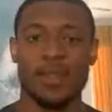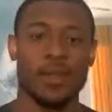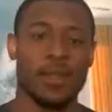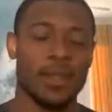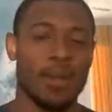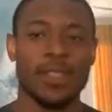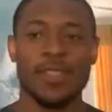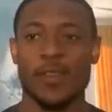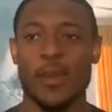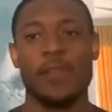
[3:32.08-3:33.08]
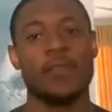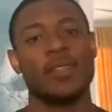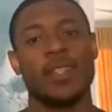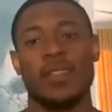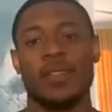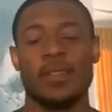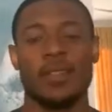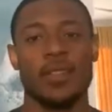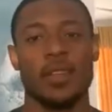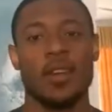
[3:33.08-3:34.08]
And I'm just grateful
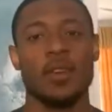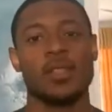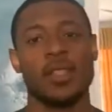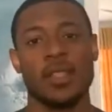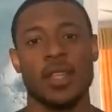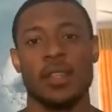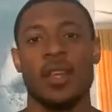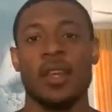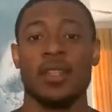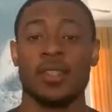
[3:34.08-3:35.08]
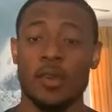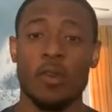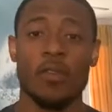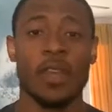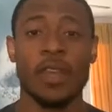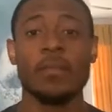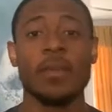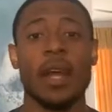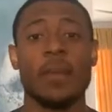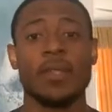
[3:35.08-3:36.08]
to coaches and the school for giving me
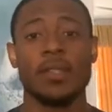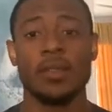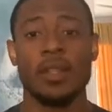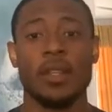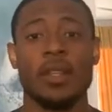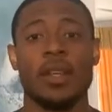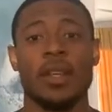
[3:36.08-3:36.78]
the opportunity